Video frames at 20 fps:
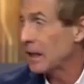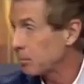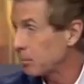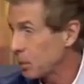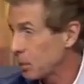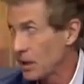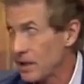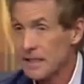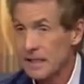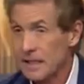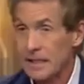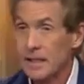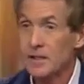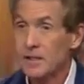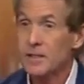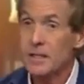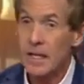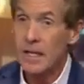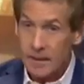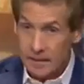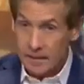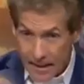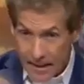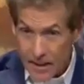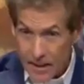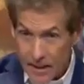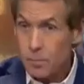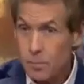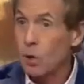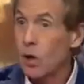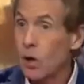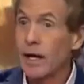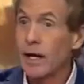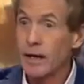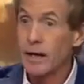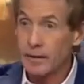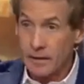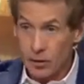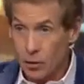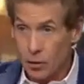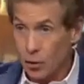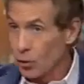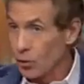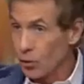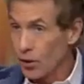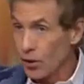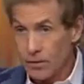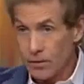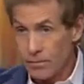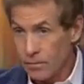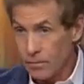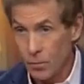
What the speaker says: He plays against Des Bryant included.